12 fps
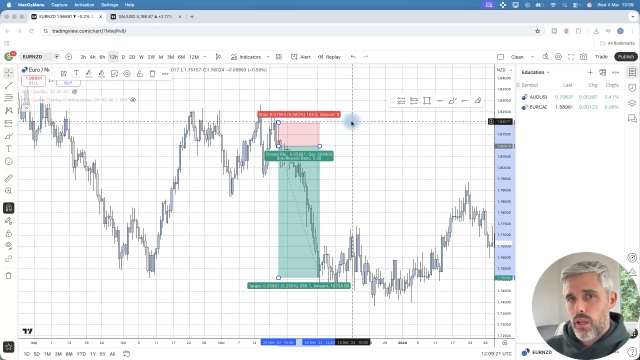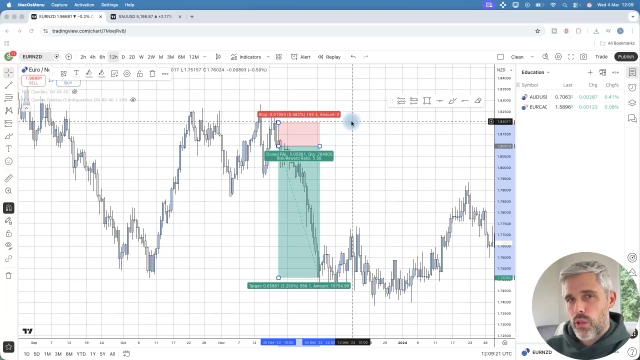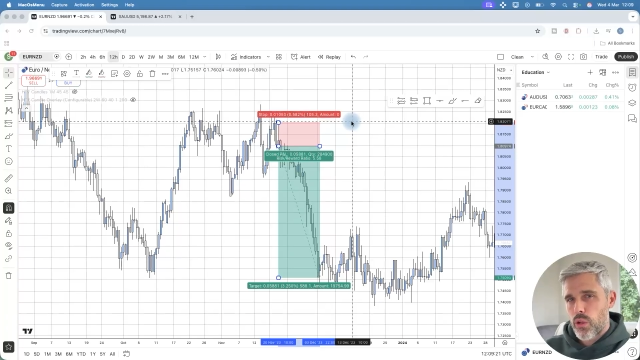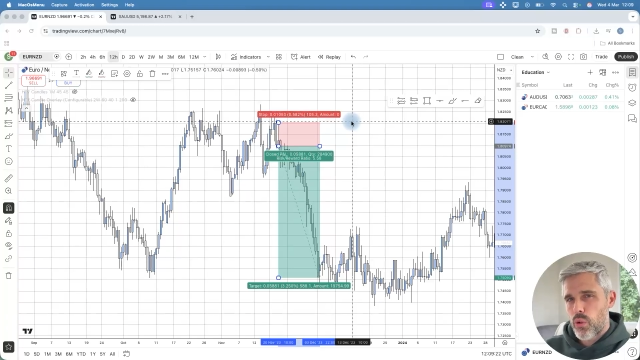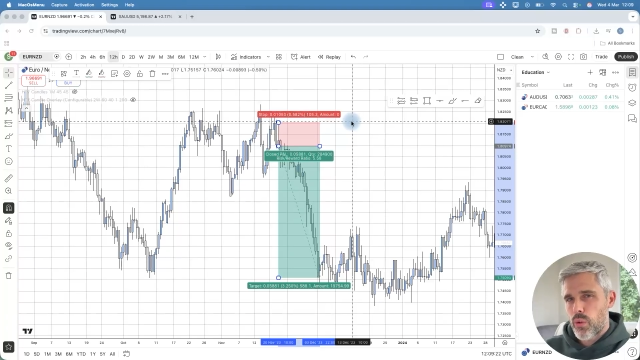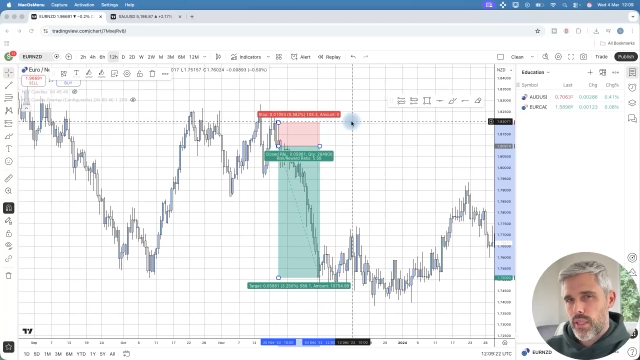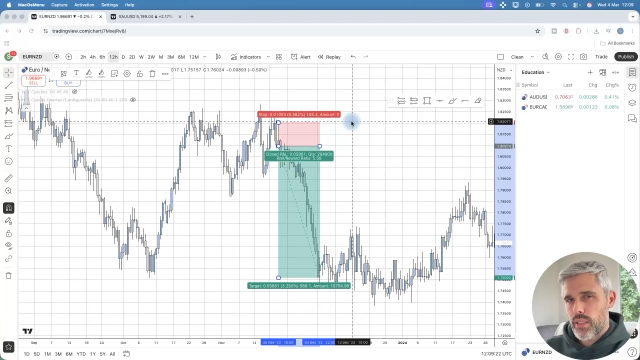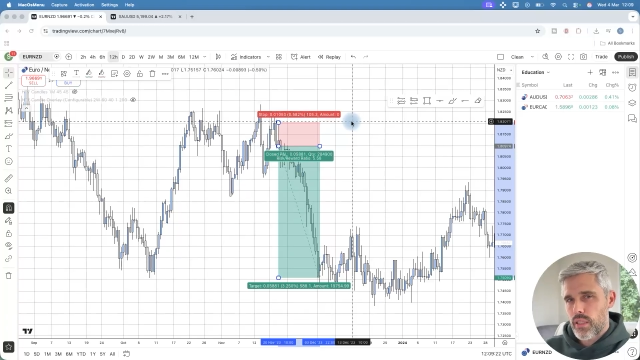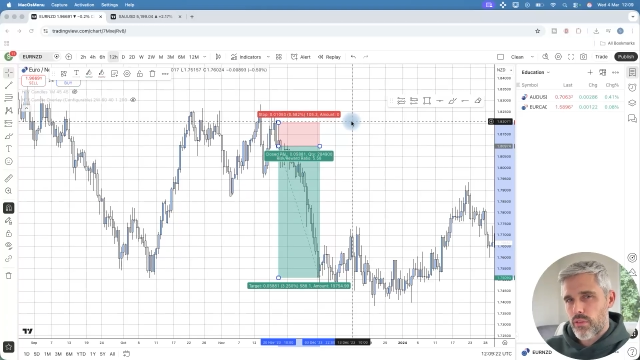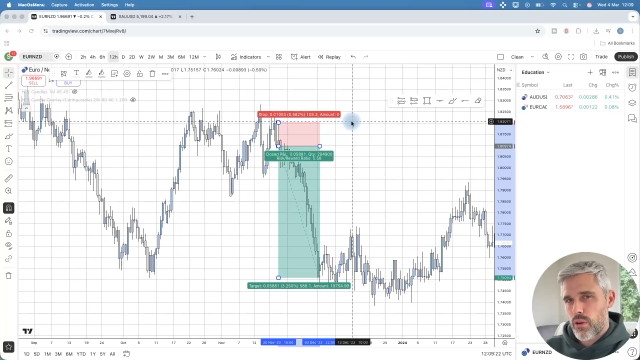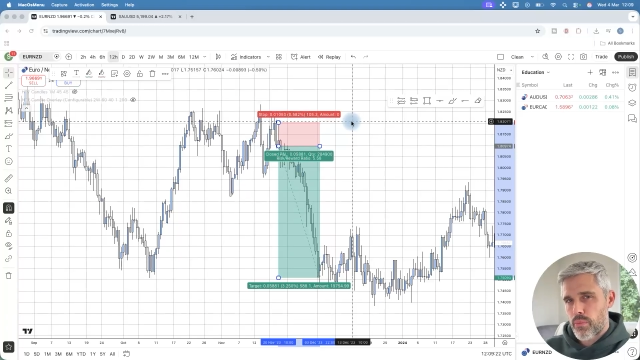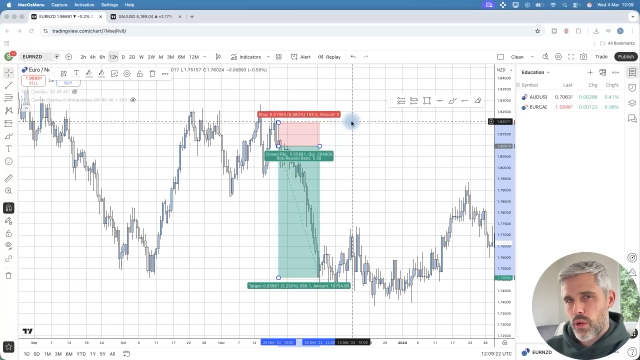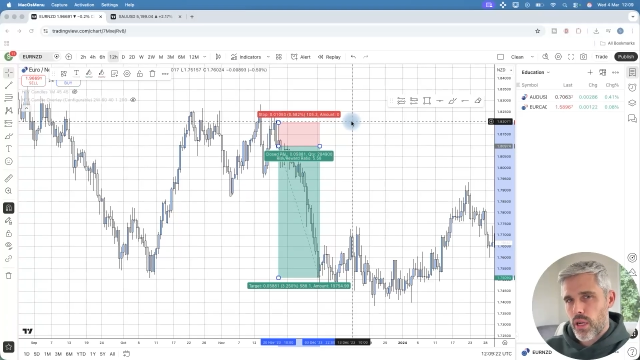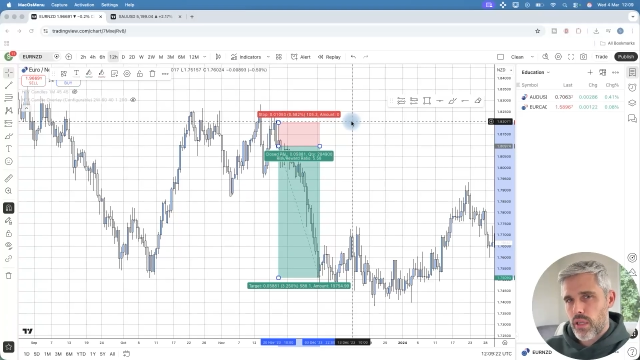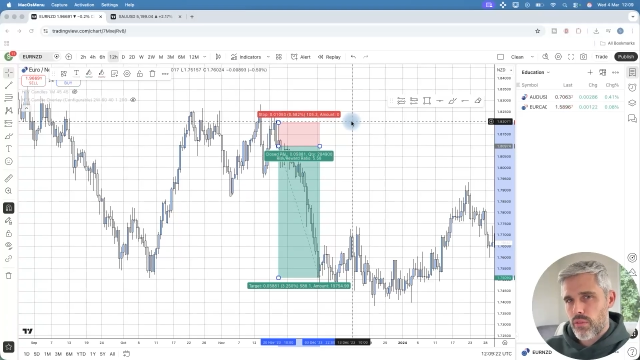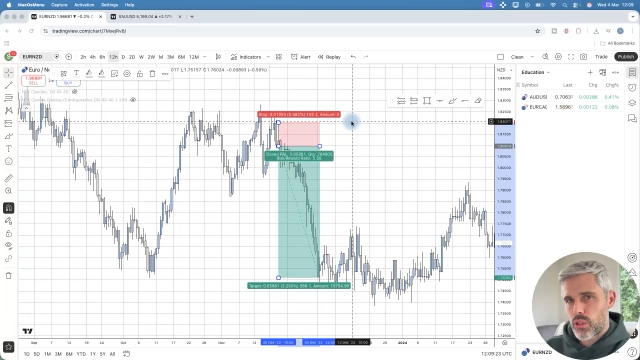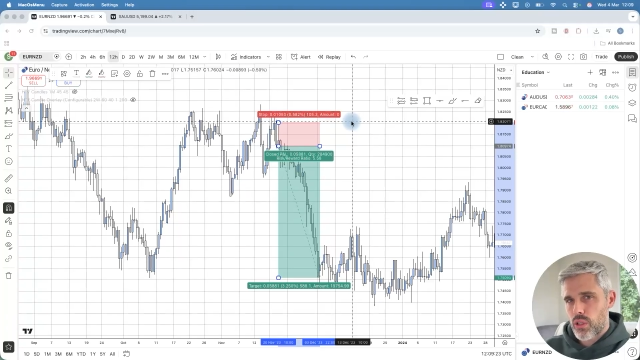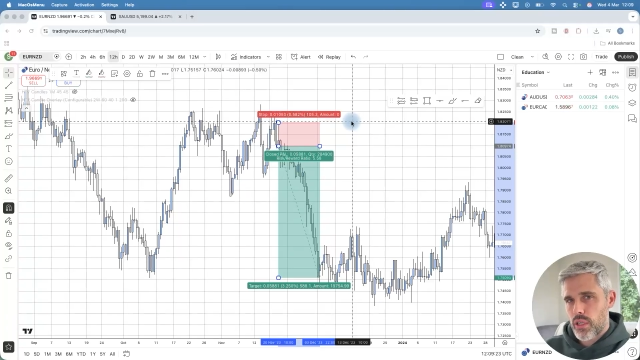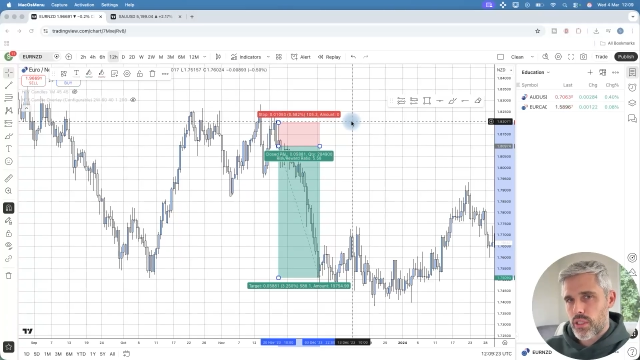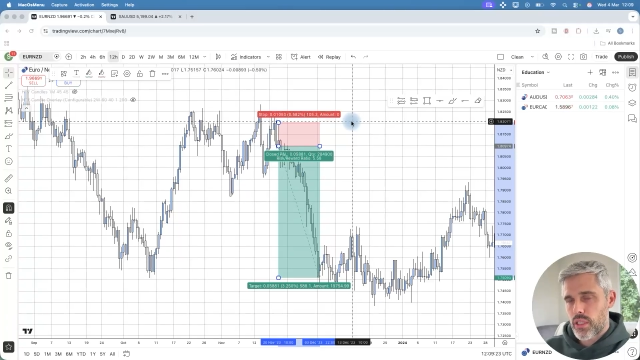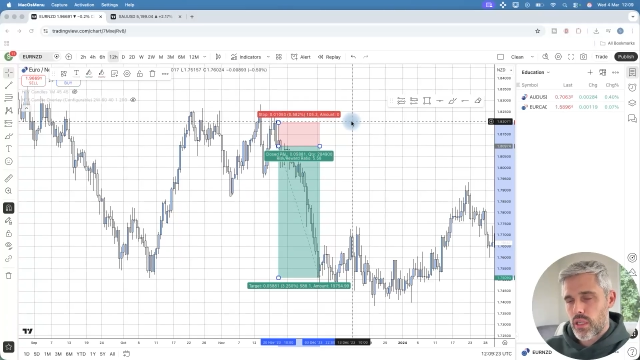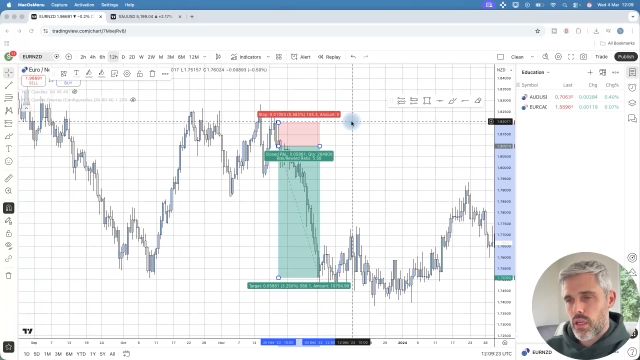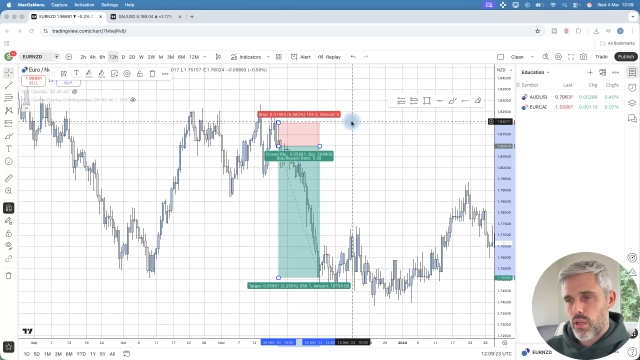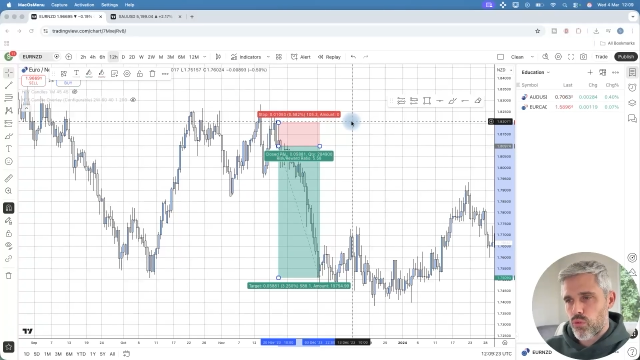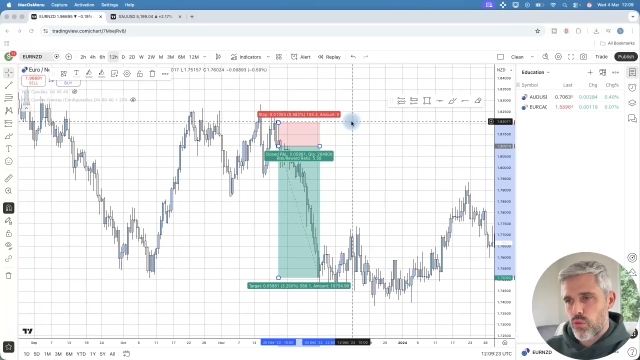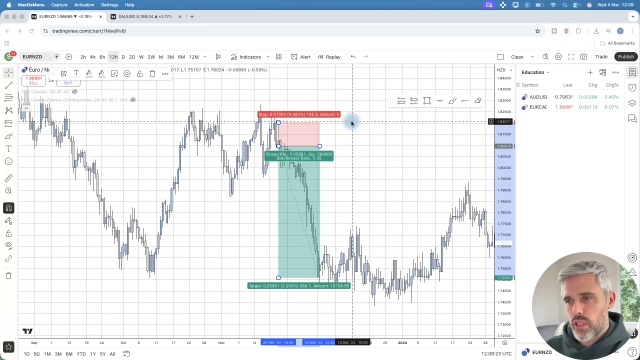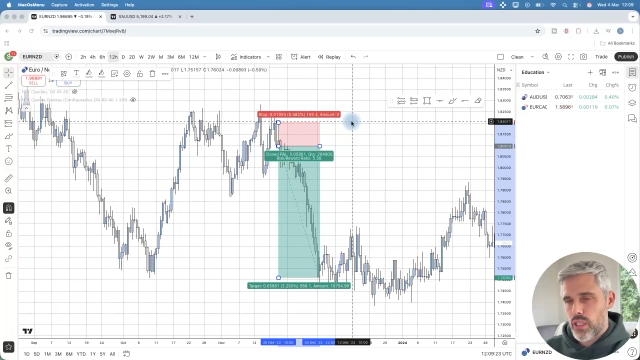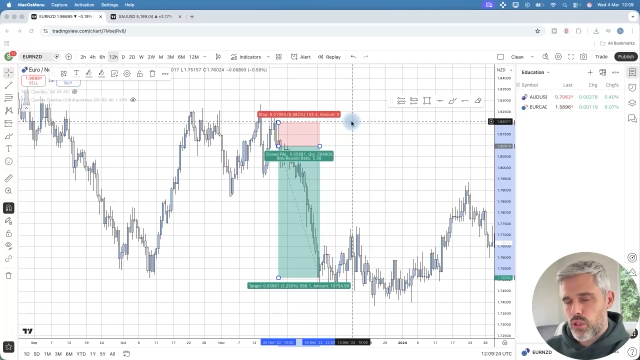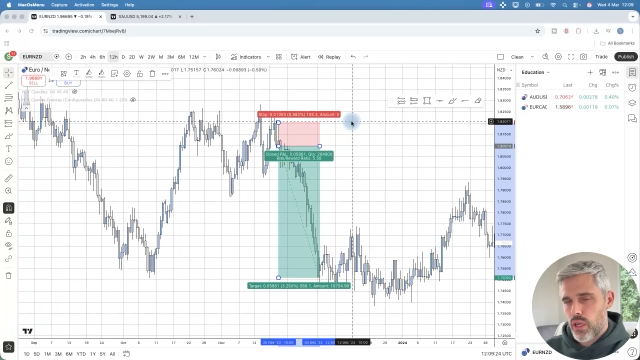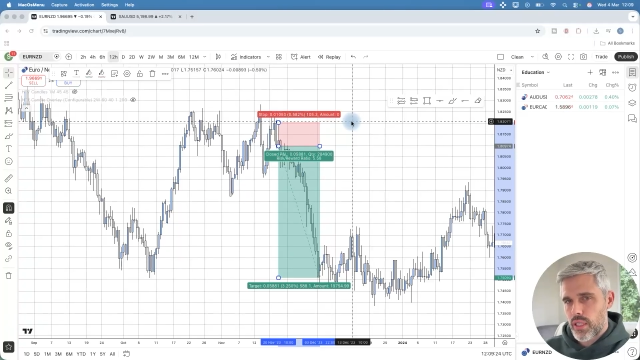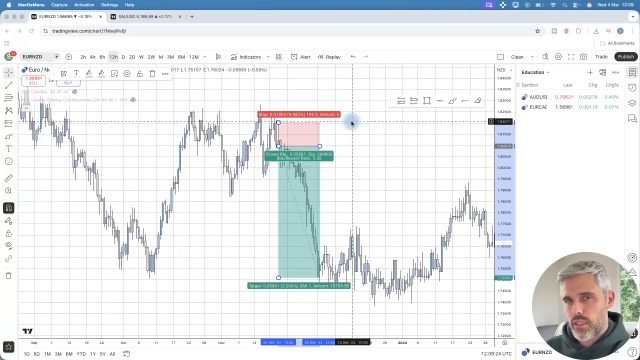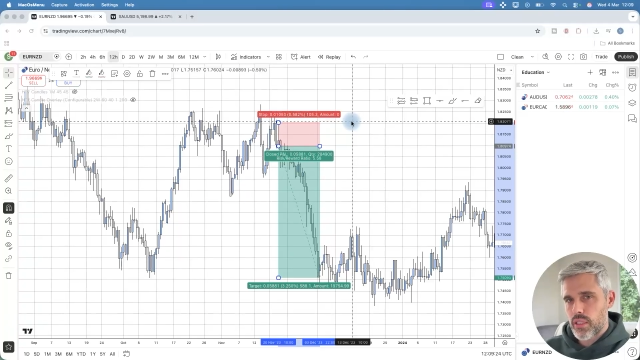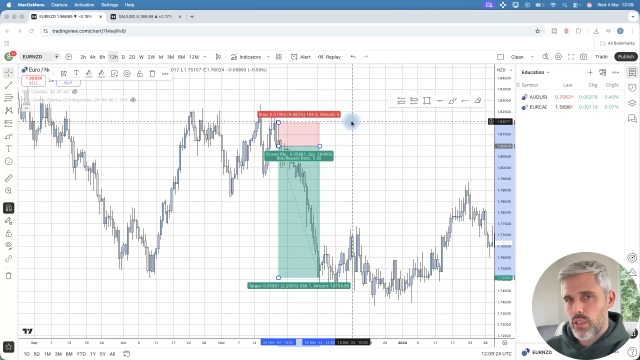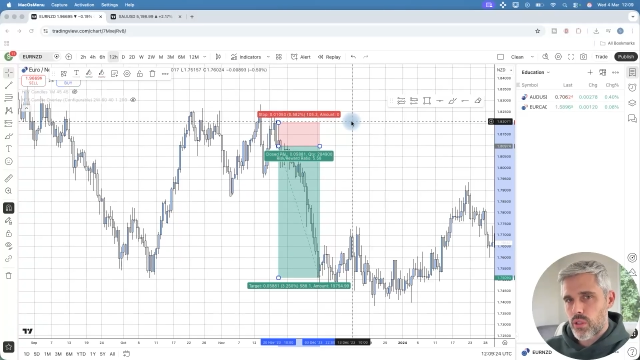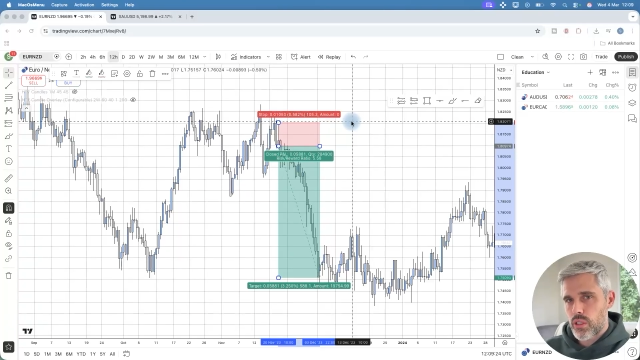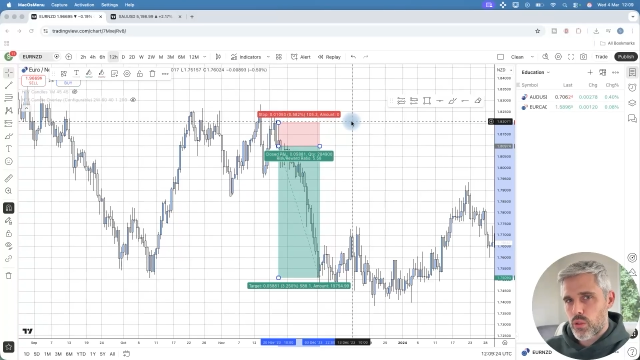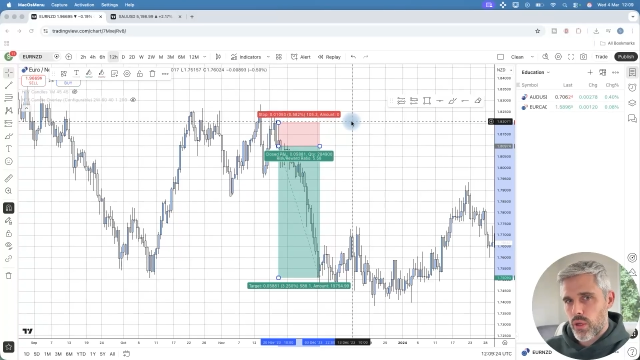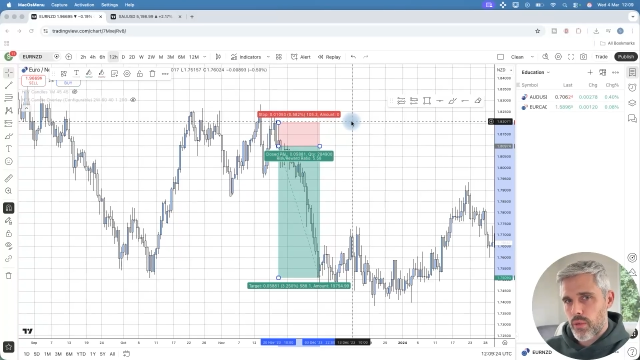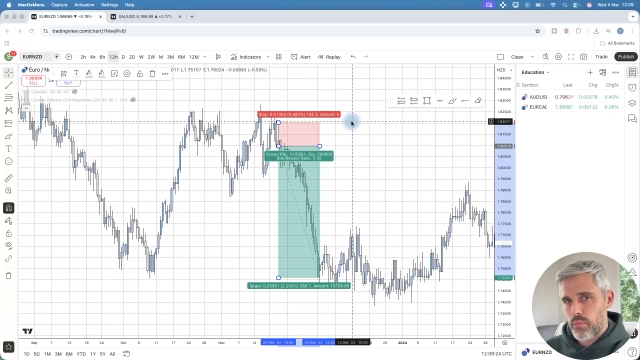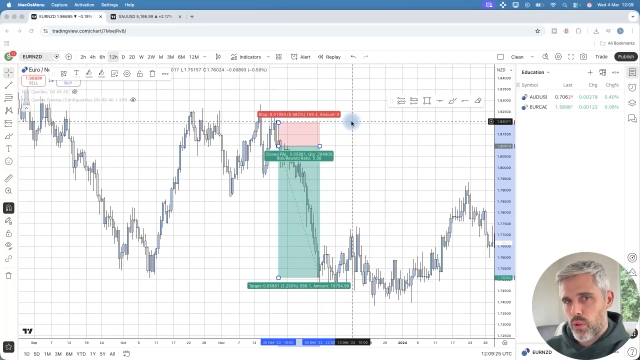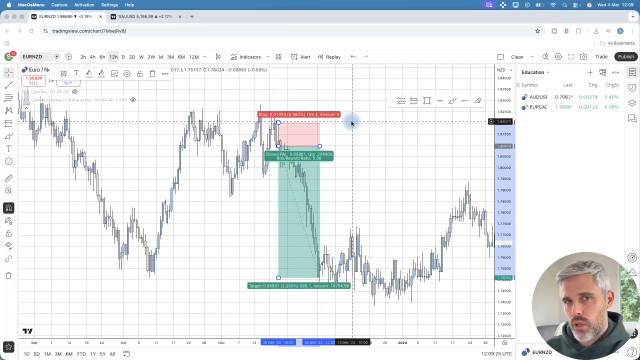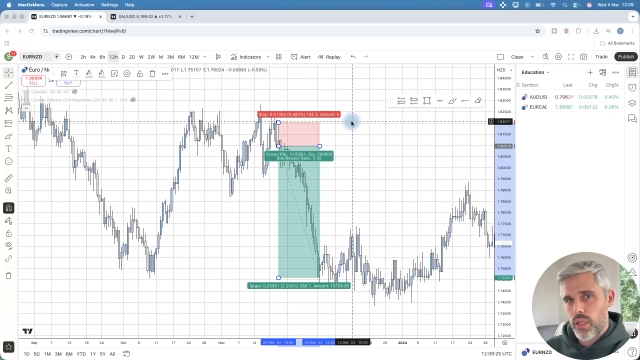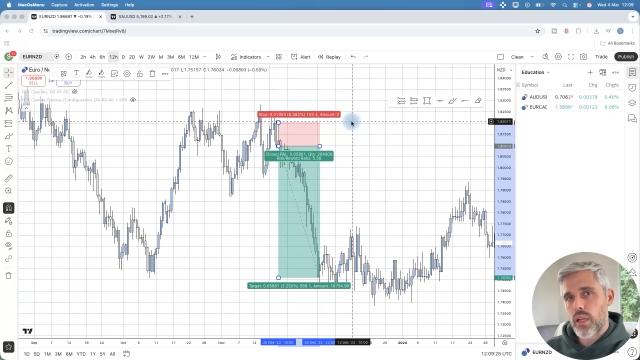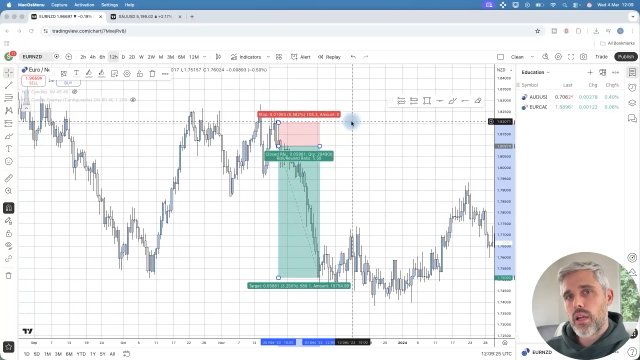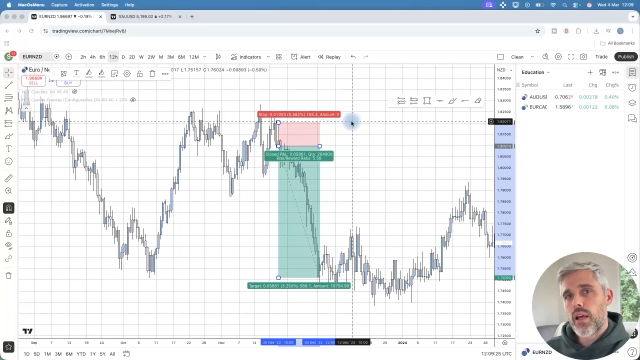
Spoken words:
You're waiting for a break of structure, a retrace into a swing point,